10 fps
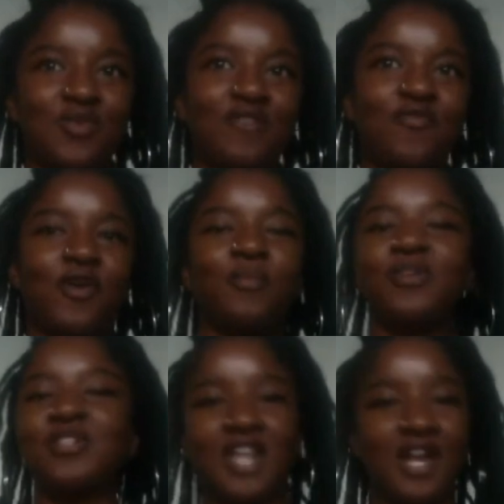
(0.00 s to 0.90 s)
from
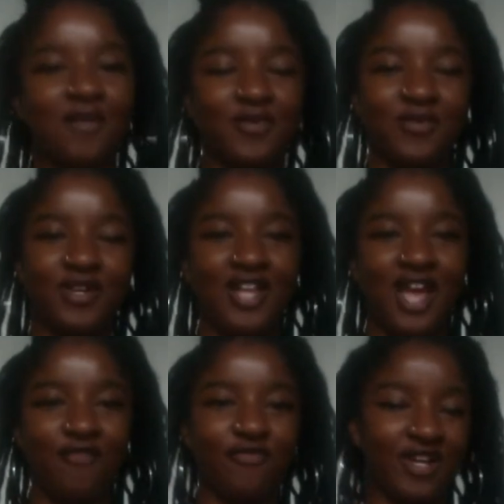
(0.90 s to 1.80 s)
books that I've been reading,
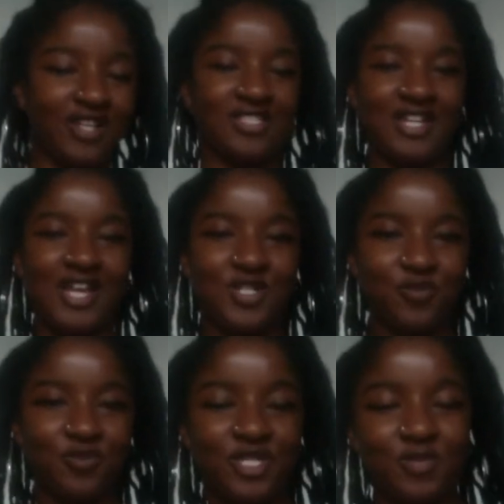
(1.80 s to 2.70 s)
I've read it's a
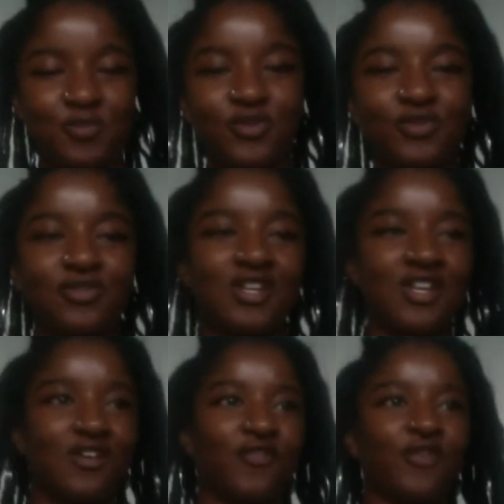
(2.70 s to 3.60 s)
natural principle
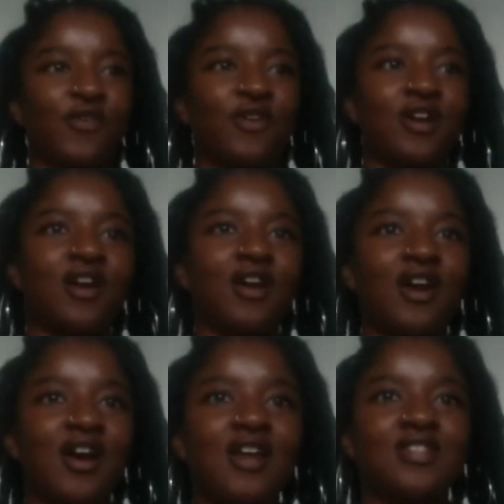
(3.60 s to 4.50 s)
for
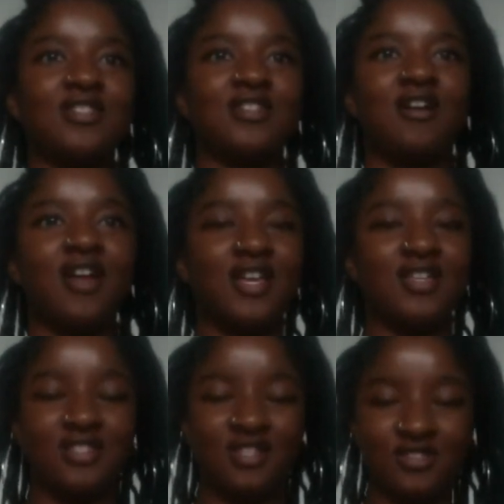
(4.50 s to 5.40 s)
us and our
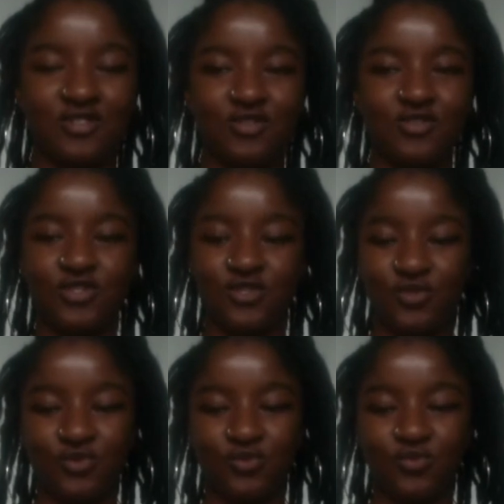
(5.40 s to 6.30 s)
ancestors
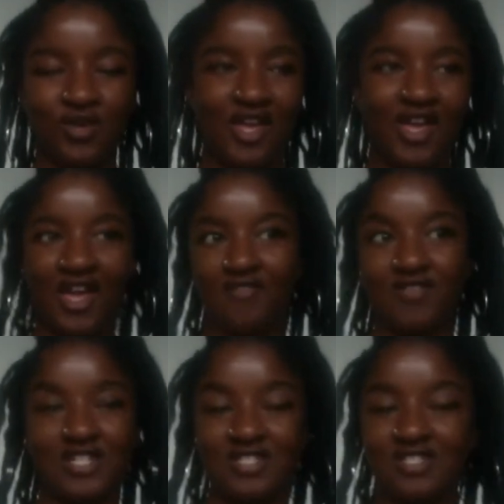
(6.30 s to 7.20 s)
to have
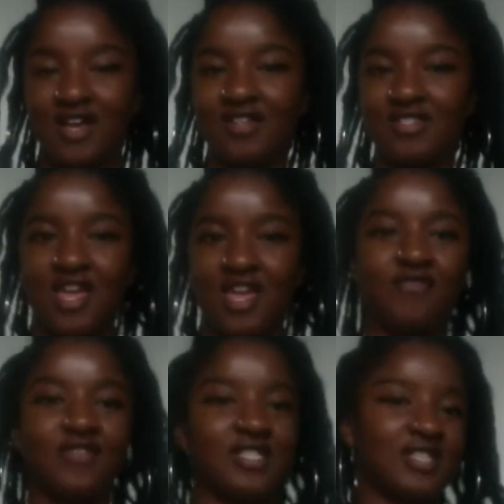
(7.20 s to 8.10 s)
a detox
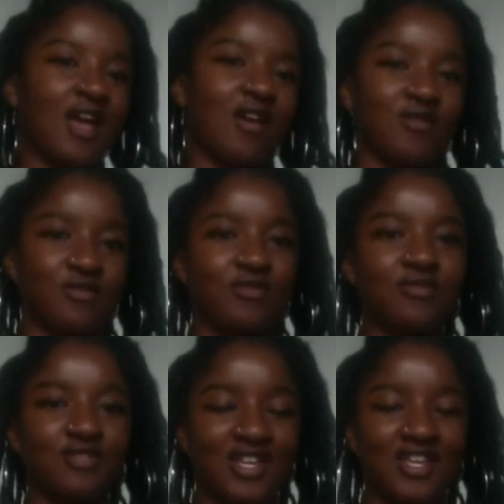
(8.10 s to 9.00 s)
every cycle.
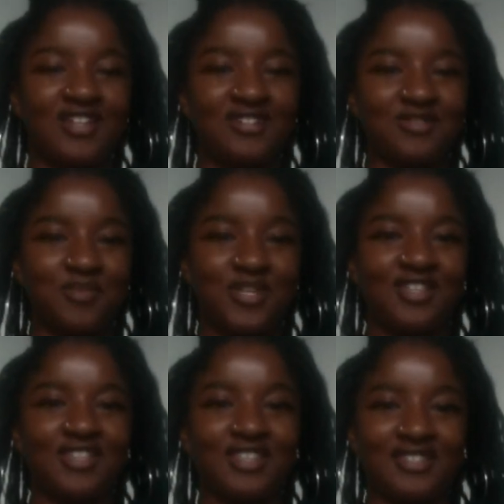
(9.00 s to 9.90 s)
And
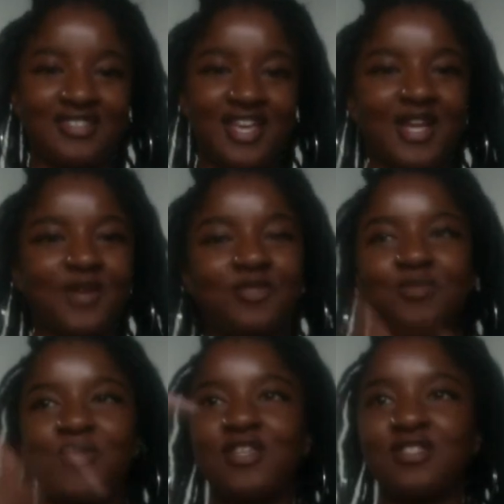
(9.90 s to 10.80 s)
being that the cycle
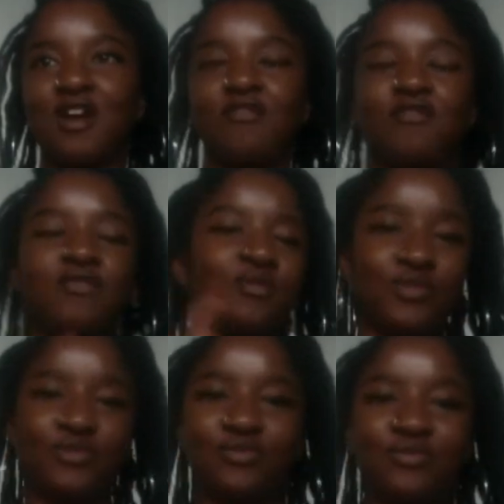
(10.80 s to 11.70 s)
was based off of the
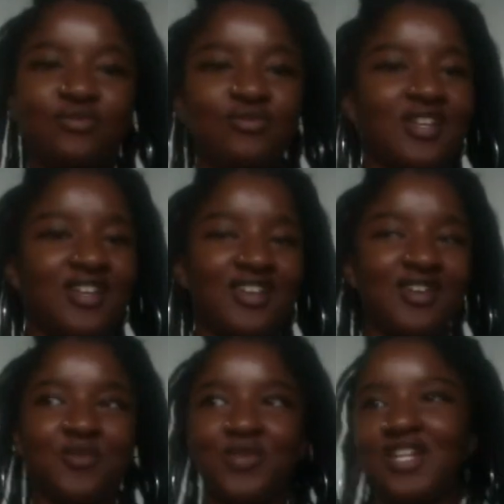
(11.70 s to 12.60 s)
moon,
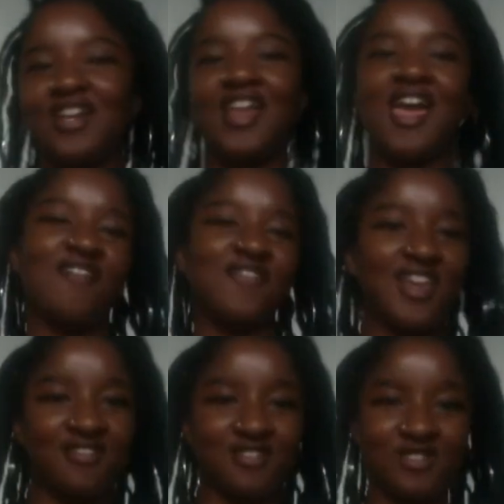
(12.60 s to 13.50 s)
we didn't have
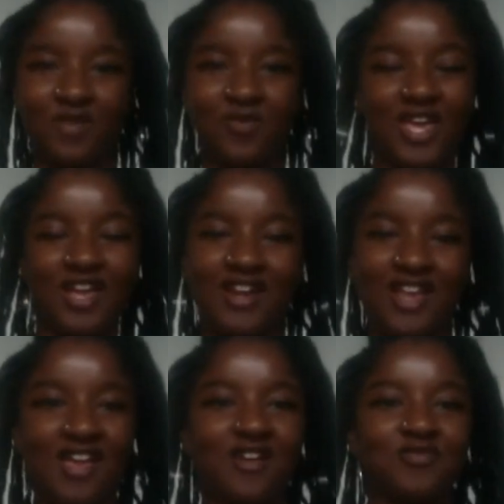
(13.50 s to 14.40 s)
calendars like we had
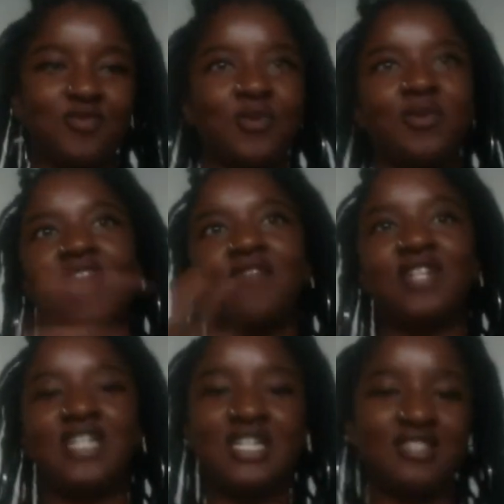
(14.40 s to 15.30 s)
now. We would have a
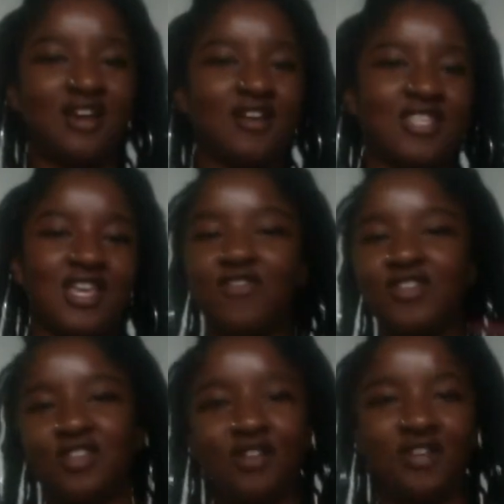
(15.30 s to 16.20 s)
detox
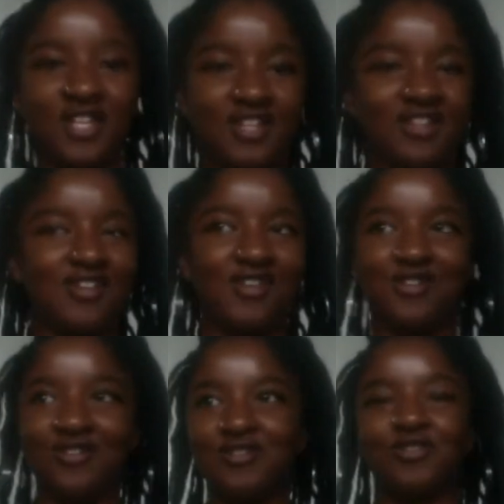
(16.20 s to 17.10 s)
every 30
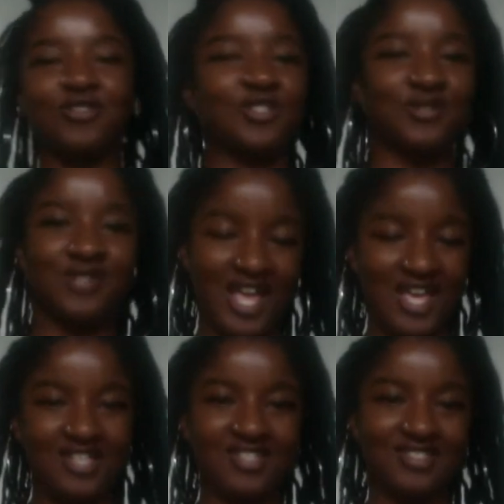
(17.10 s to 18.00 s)
or so
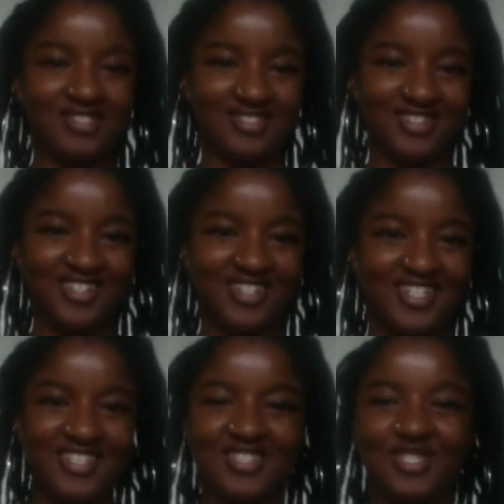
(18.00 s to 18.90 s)
days.
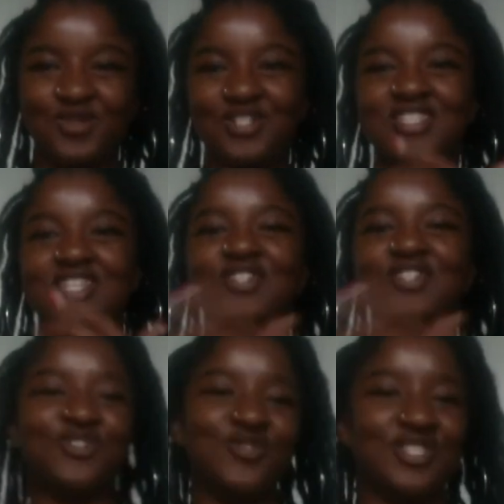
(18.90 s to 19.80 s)
And so just
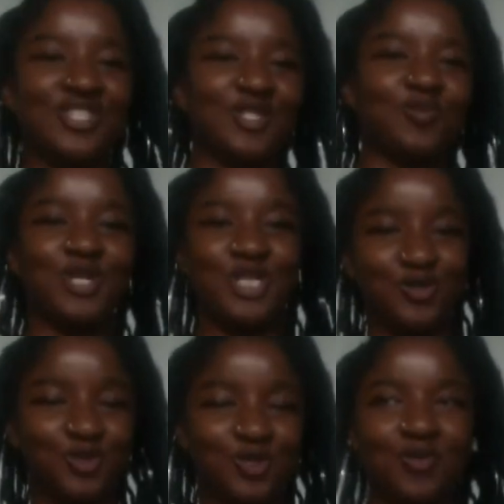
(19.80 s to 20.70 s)
introducing those
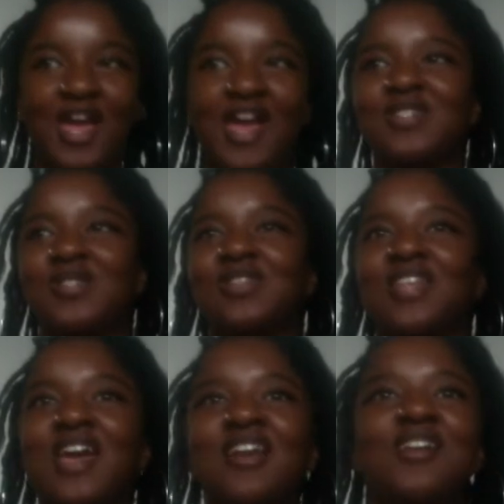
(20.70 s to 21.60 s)
principles back so
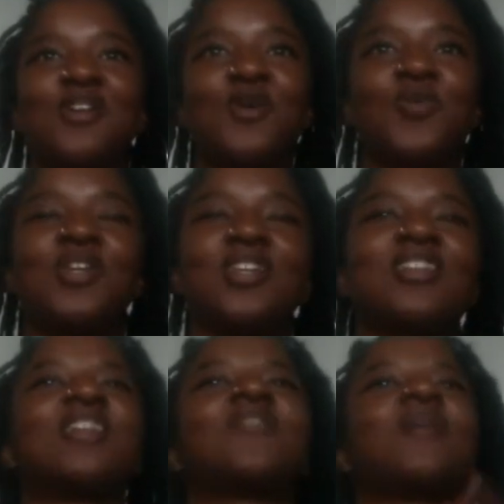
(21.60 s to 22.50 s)
that we can give our